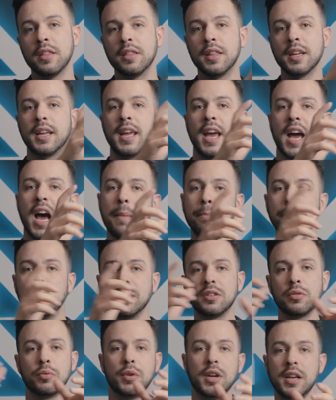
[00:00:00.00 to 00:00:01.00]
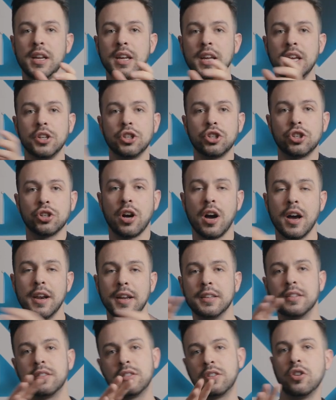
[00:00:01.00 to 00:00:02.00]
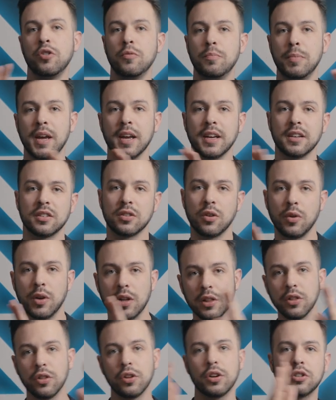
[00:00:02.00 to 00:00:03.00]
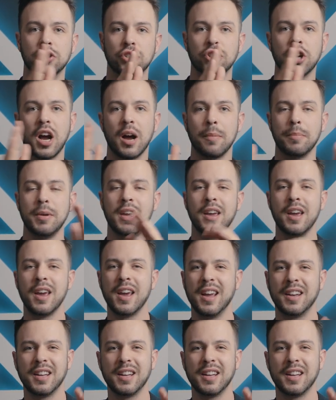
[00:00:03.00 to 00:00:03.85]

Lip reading: the gap between each shot is too big, so it looks choppy.